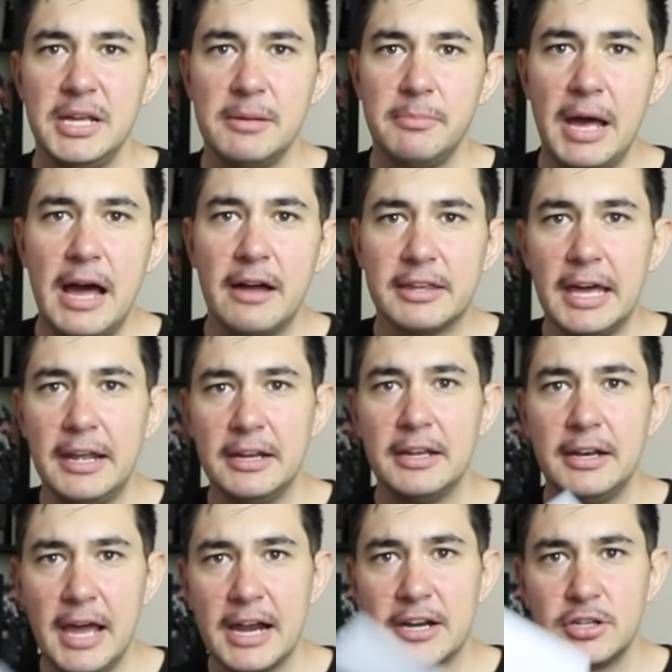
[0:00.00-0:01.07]
me about
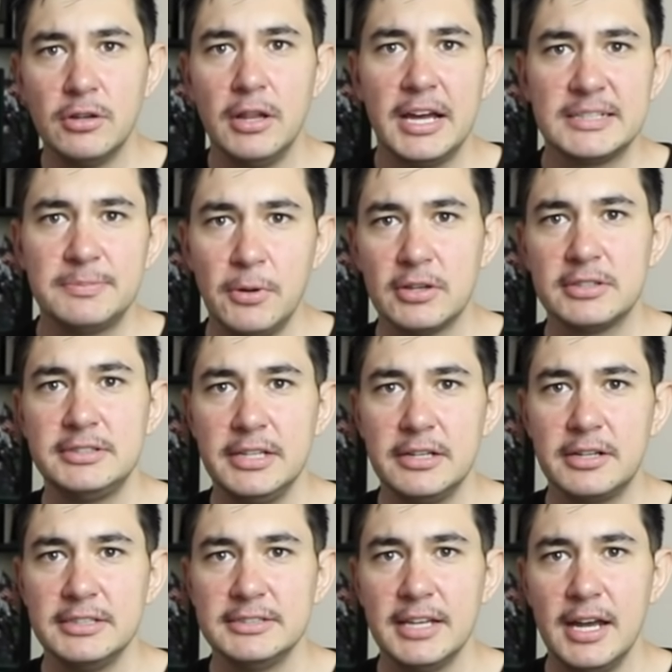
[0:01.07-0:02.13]
getting an actual Xbox
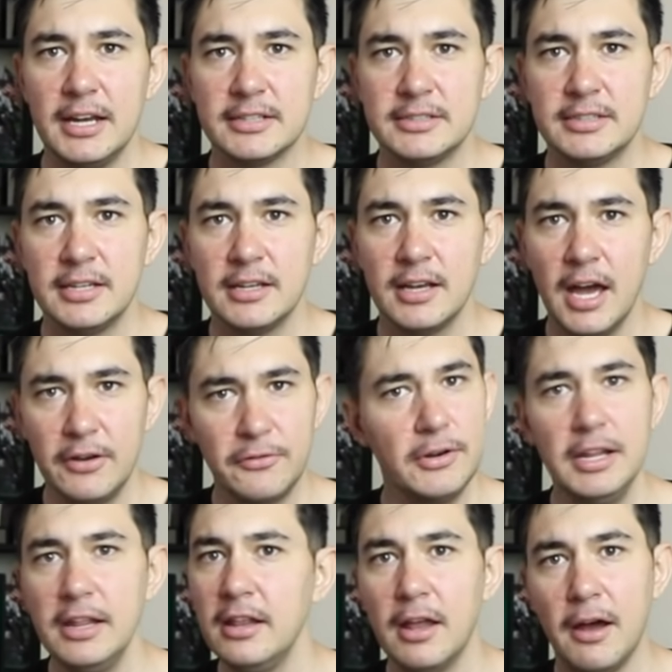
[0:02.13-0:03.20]
Series X. I'd
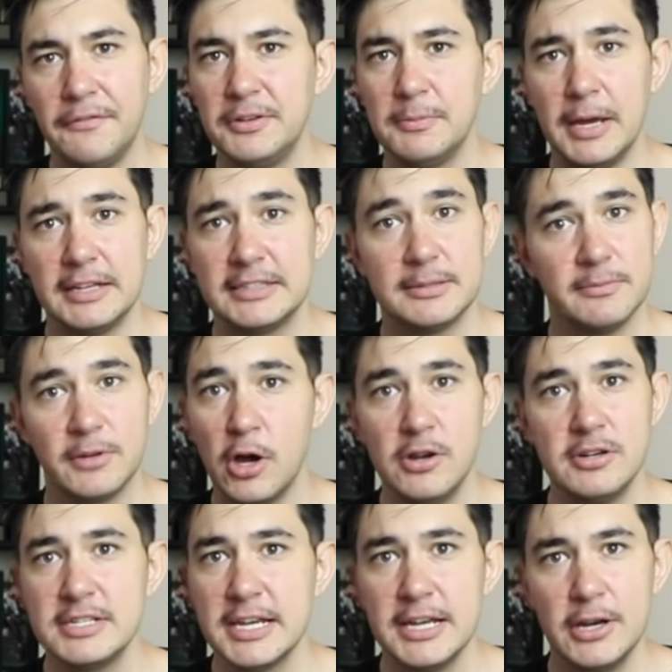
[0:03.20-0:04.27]
really love to make some
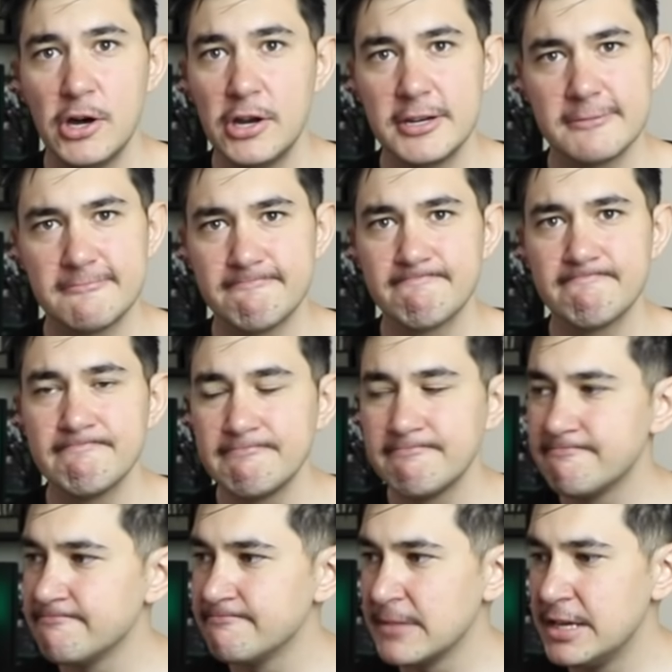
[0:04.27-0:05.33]
content on it.
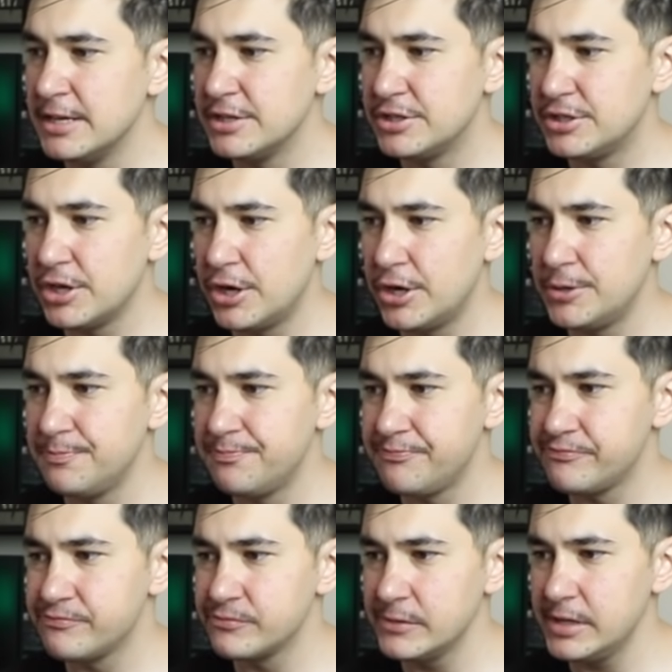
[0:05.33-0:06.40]
So
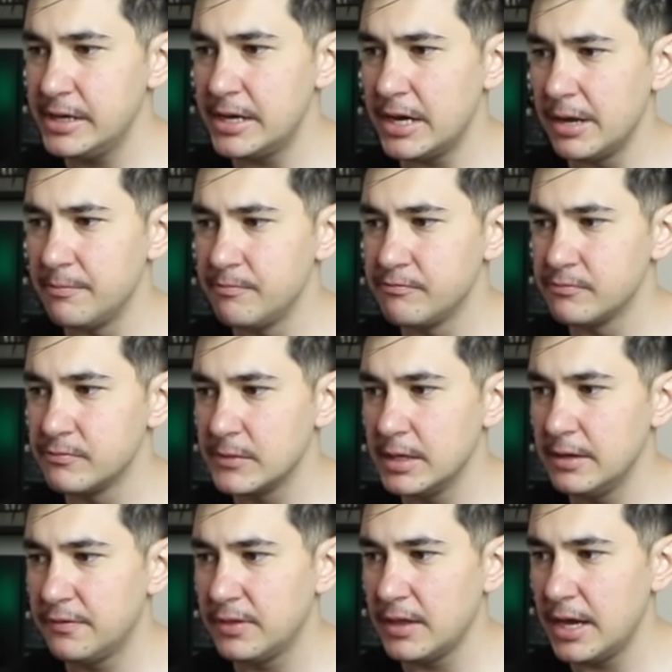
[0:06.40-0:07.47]
yeah,
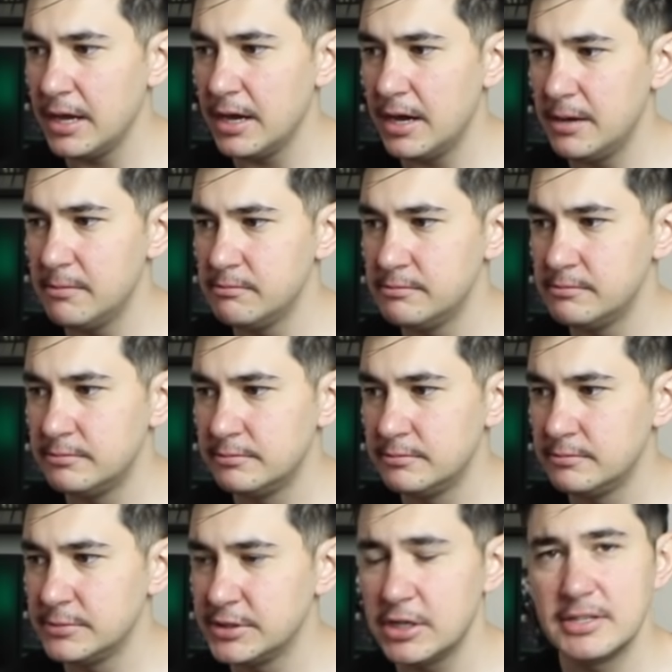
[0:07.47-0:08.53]
if they um,
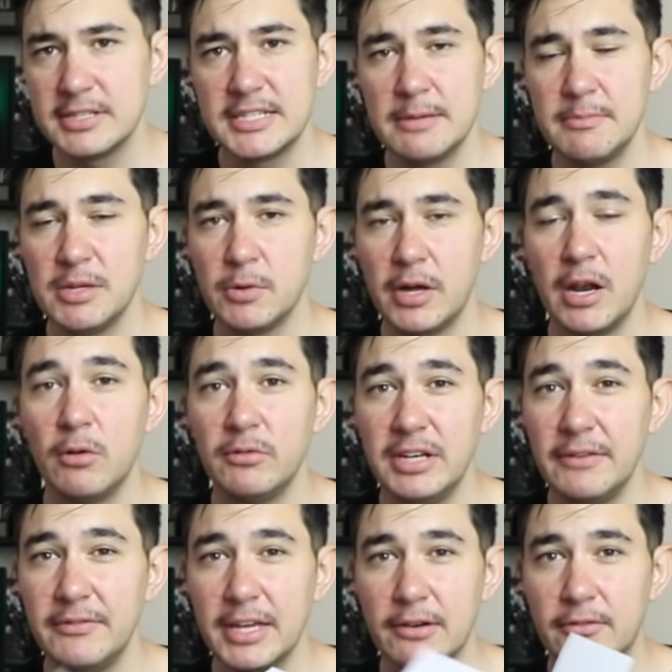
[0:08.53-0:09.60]
don't send me one, I'll
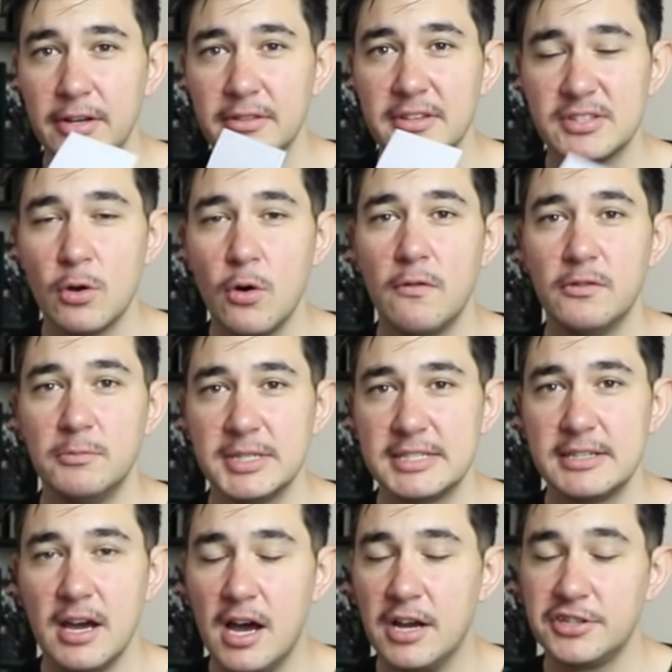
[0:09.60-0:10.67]
never get rid of this awful
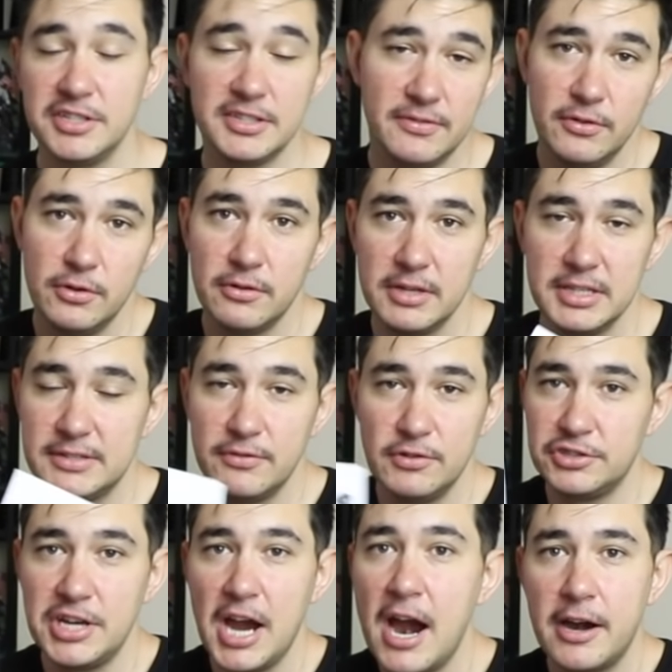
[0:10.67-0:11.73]
moustache. It's for, it's
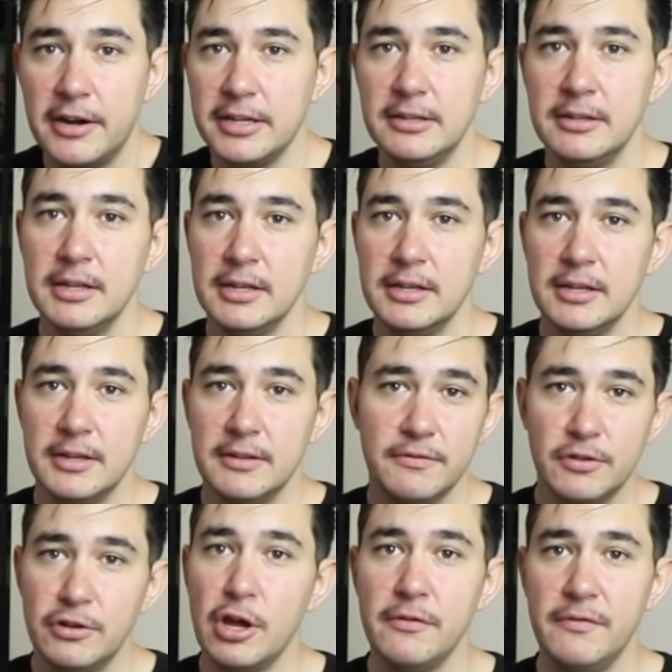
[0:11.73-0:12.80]
for charity,
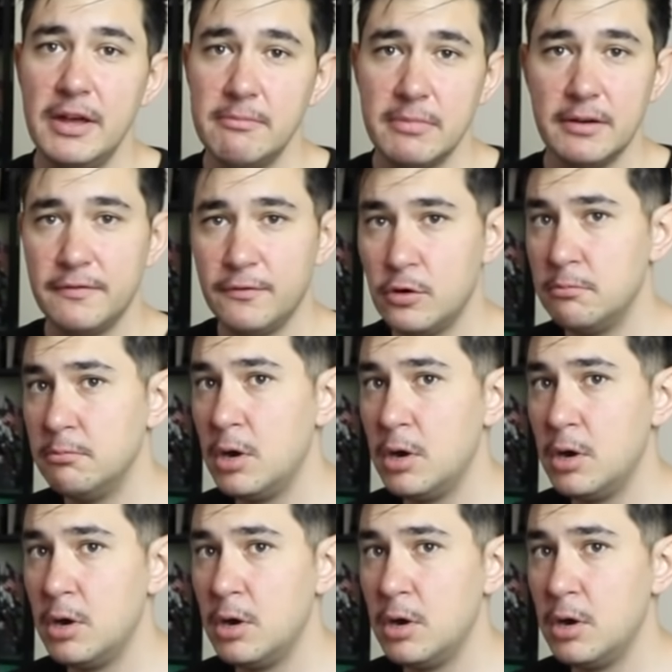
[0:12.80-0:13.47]
for November, for